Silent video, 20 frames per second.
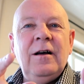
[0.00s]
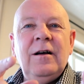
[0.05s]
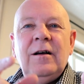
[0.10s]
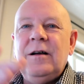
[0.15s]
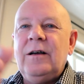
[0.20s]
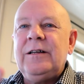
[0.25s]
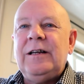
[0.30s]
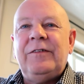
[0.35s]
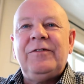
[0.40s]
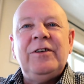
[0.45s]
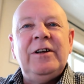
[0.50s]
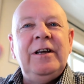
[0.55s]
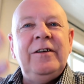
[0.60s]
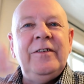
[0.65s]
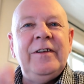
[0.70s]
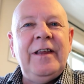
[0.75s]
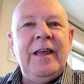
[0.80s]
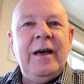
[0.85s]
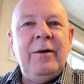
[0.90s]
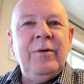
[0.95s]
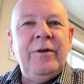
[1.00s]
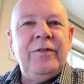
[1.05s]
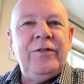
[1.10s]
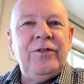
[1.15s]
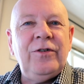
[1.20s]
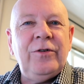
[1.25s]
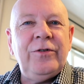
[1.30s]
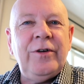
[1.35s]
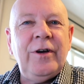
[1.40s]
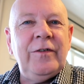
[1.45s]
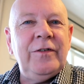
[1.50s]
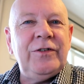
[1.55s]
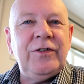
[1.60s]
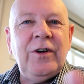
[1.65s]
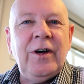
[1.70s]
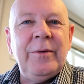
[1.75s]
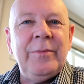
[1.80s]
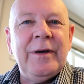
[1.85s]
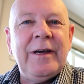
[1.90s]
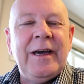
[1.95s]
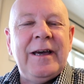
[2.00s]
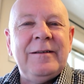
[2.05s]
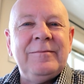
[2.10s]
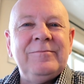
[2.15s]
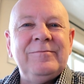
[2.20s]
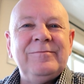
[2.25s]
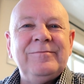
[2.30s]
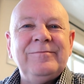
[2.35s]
I'm going to have to leave it there. We've shot over time again.